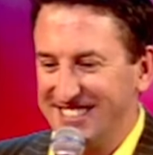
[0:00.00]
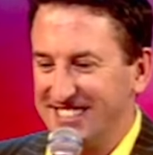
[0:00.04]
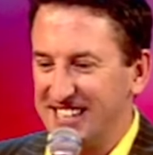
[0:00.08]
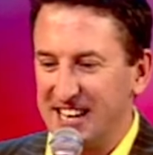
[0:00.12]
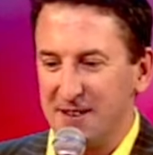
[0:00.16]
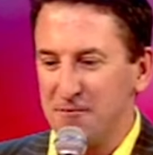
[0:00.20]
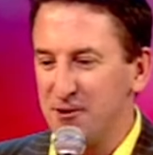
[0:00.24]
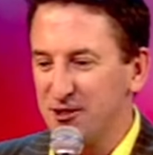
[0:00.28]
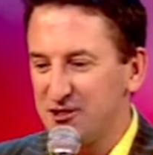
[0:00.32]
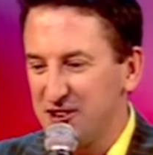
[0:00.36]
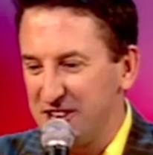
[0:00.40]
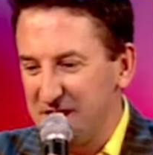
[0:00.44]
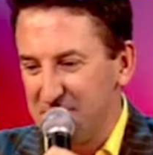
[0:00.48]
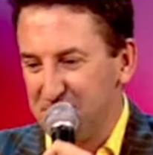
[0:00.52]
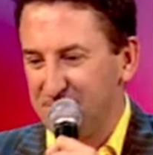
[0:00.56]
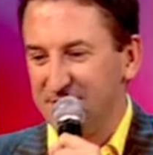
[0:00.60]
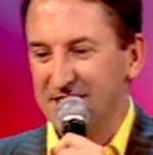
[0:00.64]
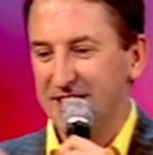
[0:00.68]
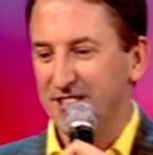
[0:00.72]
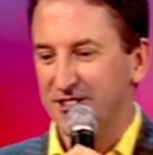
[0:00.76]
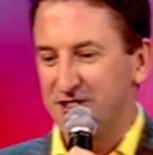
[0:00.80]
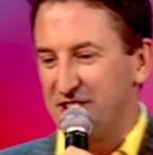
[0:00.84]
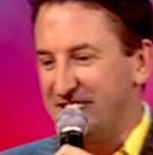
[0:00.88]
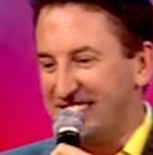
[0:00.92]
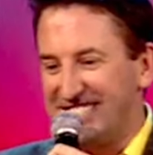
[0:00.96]
I'm not trying to, you're
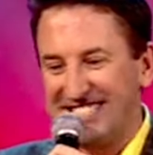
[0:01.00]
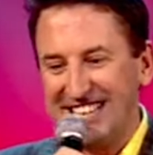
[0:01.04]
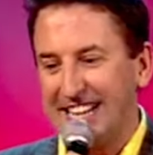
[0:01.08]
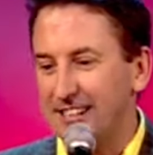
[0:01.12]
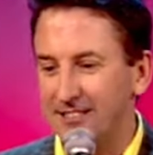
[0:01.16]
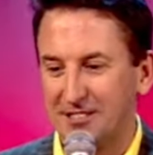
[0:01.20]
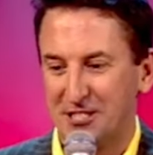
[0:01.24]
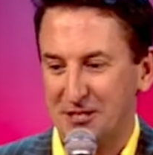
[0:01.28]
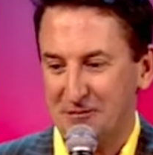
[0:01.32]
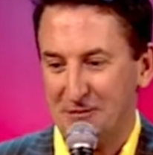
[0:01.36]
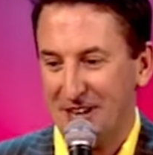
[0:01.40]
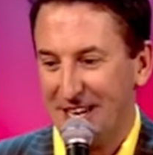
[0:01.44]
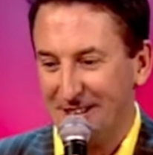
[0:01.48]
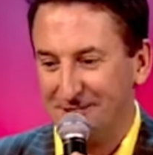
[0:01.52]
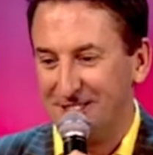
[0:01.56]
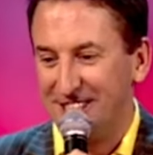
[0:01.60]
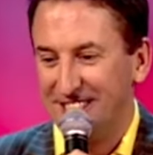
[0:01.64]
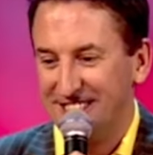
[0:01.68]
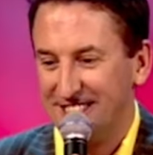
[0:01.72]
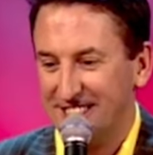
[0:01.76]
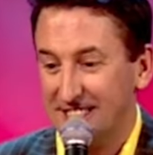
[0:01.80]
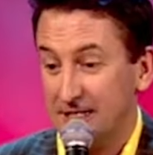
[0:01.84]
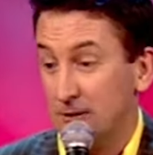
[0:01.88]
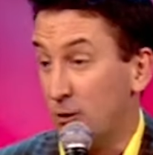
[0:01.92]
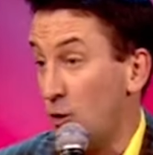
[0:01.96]
not trying to sell to me. I'm just,
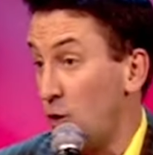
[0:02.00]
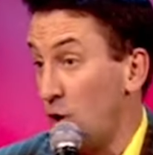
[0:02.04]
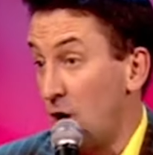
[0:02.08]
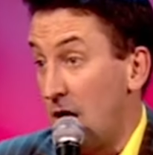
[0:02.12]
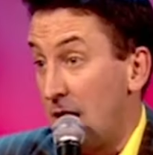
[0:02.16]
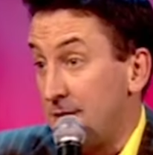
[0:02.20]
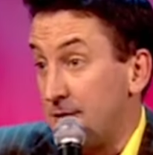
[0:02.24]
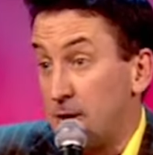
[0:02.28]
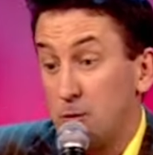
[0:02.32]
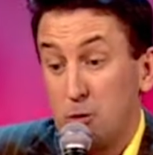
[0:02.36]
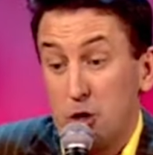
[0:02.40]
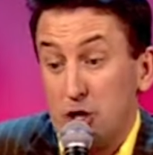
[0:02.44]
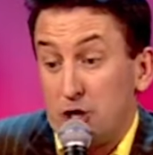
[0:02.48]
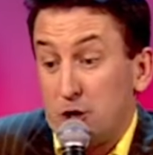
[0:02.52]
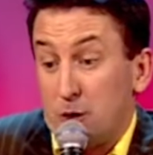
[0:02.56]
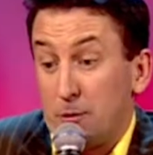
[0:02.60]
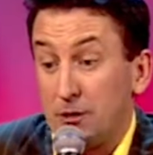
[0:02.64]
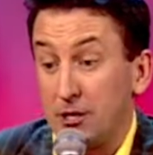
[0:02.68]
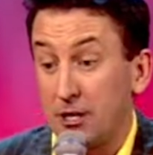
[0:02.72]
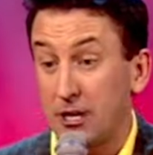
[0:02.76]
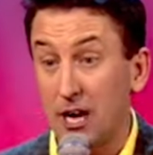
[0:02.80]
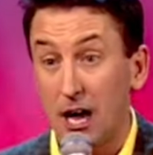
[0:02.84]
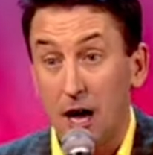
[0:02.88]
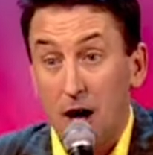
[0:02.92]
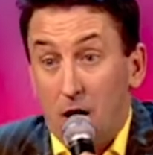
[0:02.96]
all over. Where do you want me
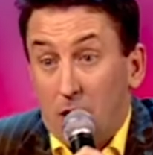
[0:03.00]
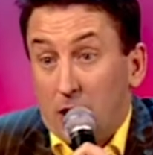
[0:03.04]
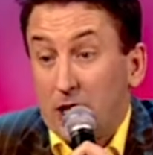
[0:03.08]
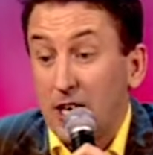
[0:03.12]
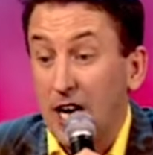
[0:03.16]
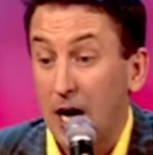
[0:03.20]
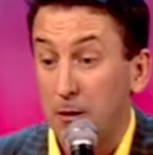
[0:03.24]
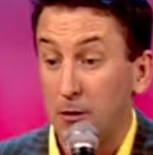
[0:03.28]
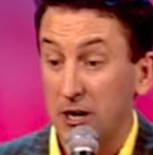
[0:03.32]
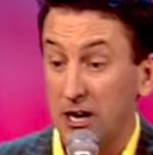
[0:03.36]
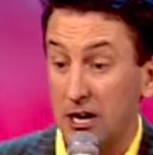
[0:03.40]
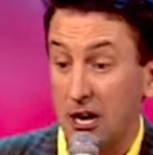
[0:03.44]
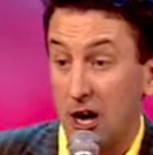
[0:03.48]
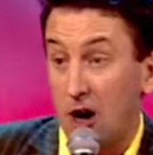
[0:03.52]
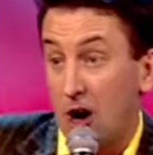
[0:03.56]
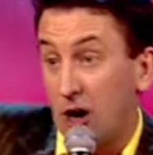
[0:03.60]
to go? I can go where you like.